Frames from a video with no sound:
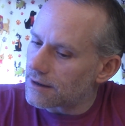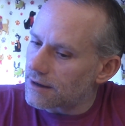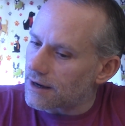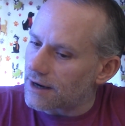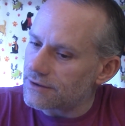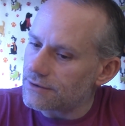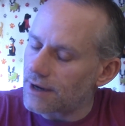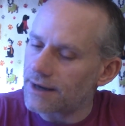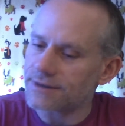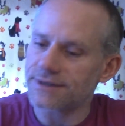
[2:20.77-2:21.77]
Are
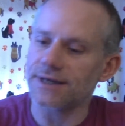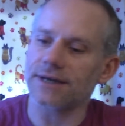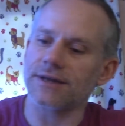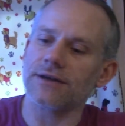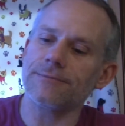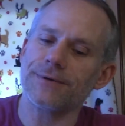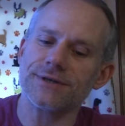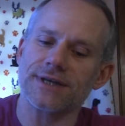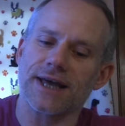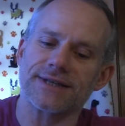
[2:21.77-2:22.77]
you... see, the other
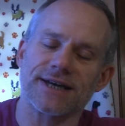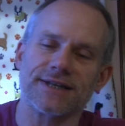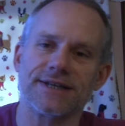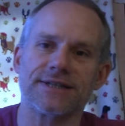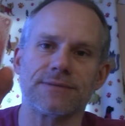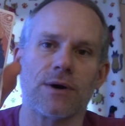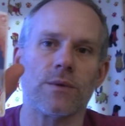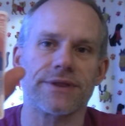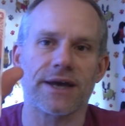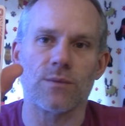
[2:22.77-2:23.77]
person has ideas about
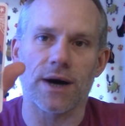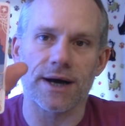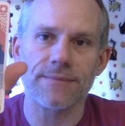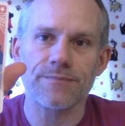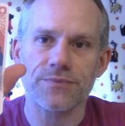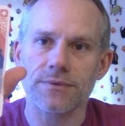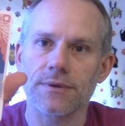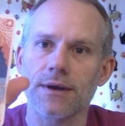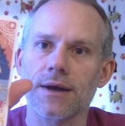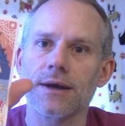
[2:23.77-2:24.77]
what they want.
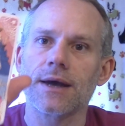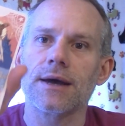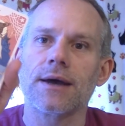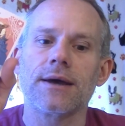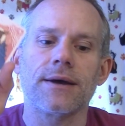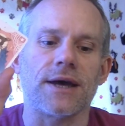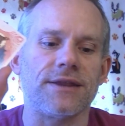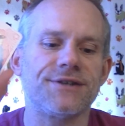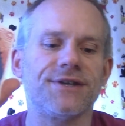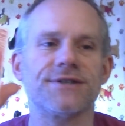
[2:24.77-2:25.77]

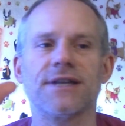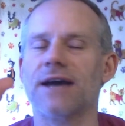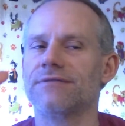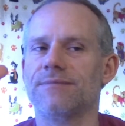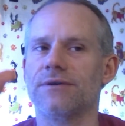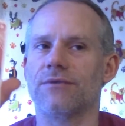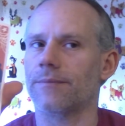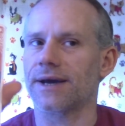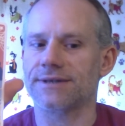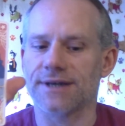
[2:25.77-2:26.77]
And this doesn't have to be
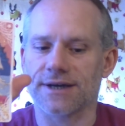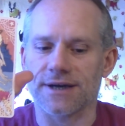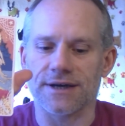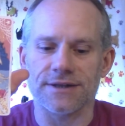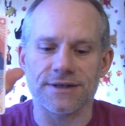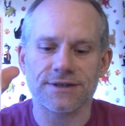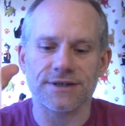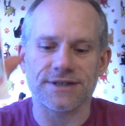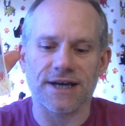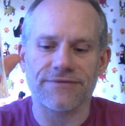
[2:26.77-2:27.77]
romantic. This
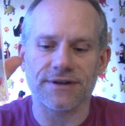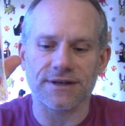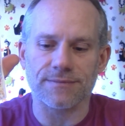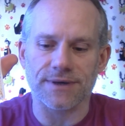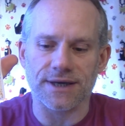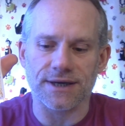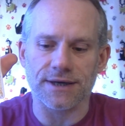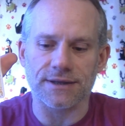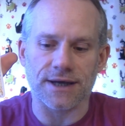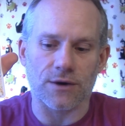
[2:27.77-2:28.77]
could definitely
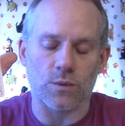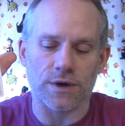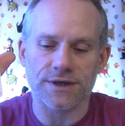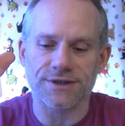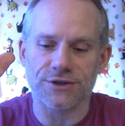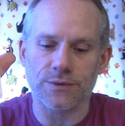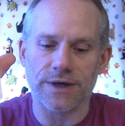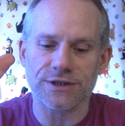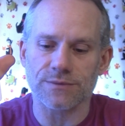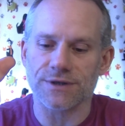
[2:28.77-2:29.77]
be like a work
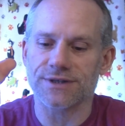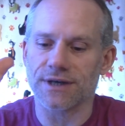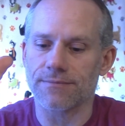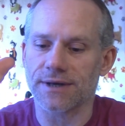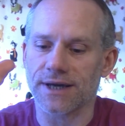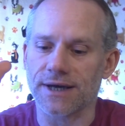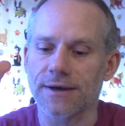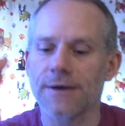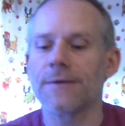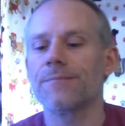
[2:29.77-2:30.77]
situation where
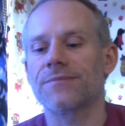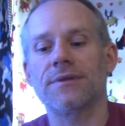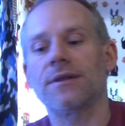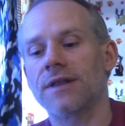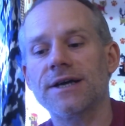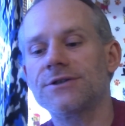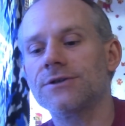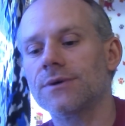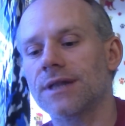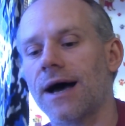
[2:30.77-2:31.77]
somebody
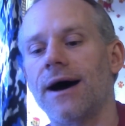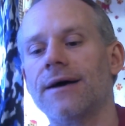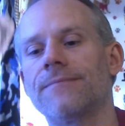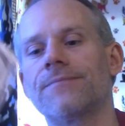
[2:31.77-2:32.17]
likes you a lot,